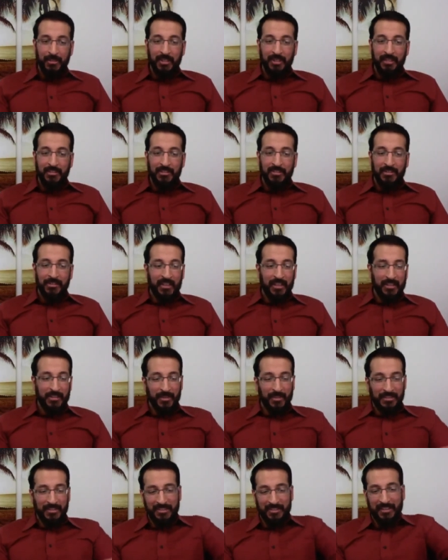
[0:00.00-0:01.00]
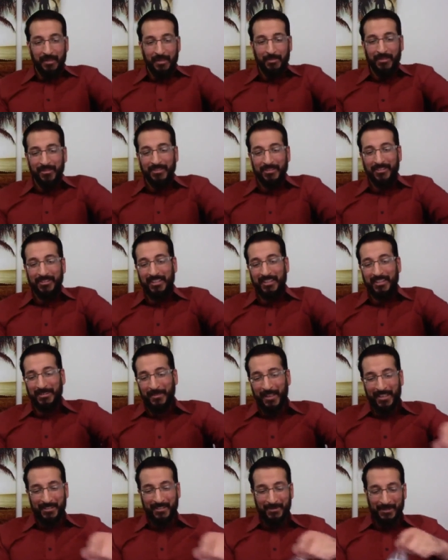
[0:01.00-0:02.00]
So not the best example of stress
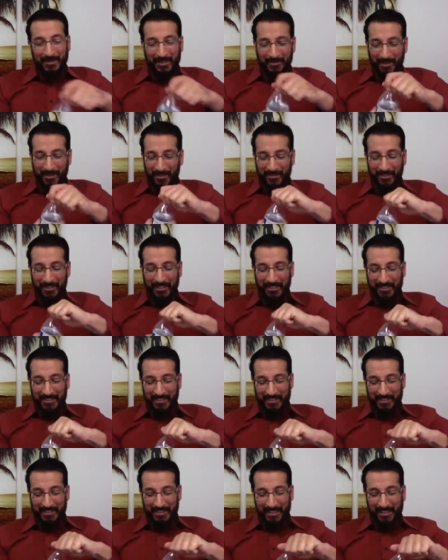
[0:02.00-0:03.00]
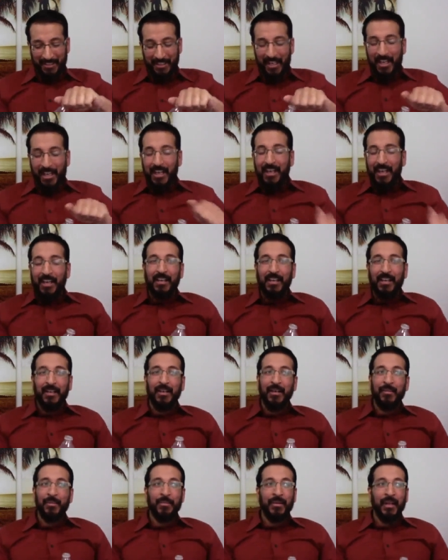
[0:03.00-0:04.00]
management. I've learned since then.
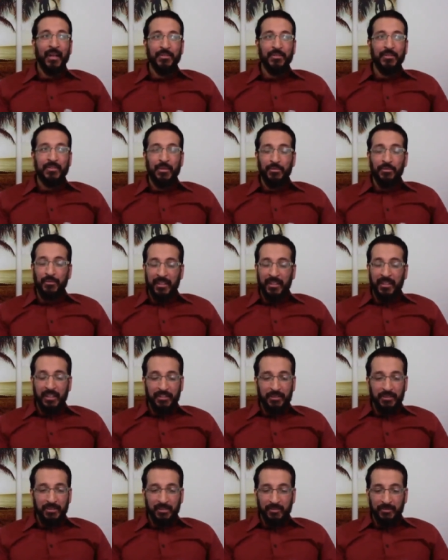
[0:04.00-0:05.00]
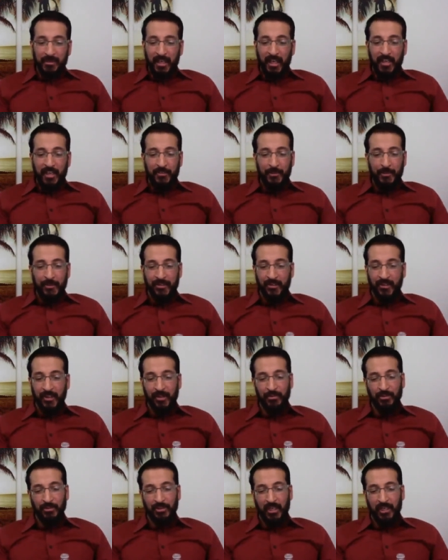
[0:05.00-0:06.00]
But I was working at 2 different hospitals. I
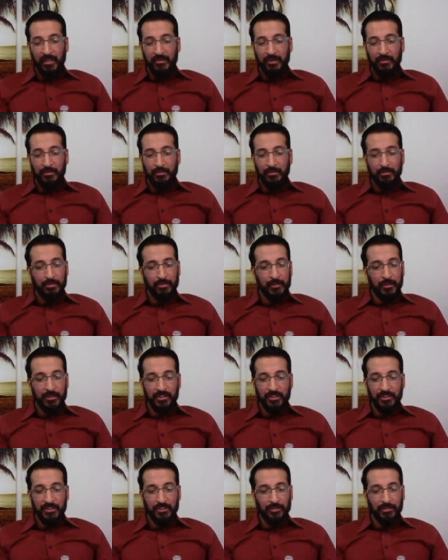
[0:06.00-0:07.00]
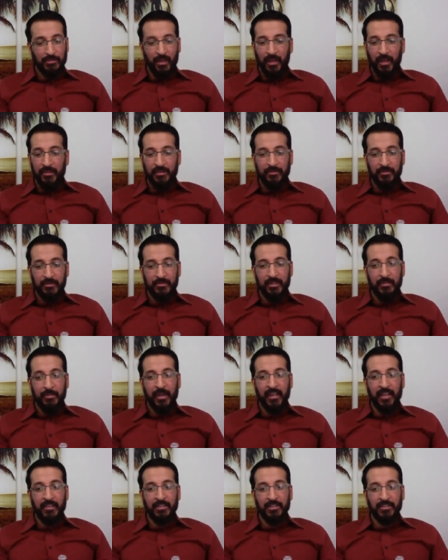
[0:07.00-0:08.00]
was driving pretty much 150
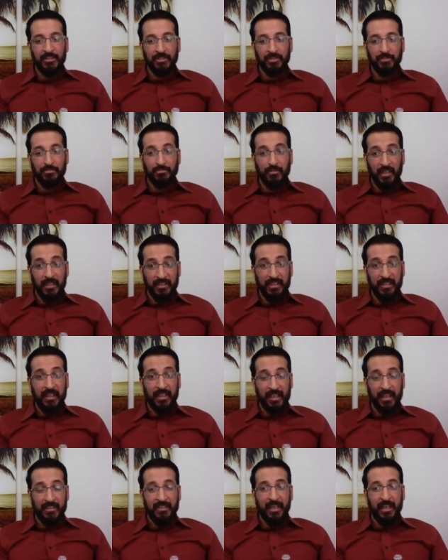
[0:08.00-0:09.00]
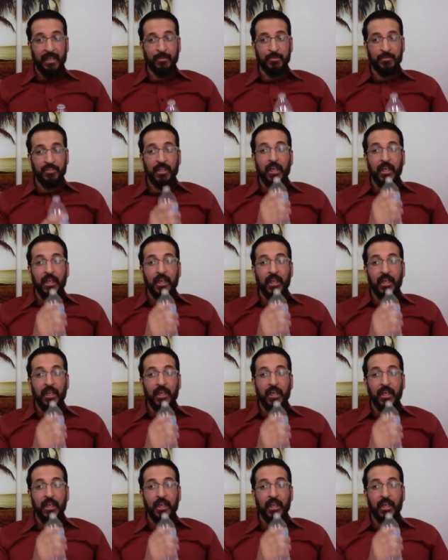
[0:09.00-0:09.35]
miles a day at times.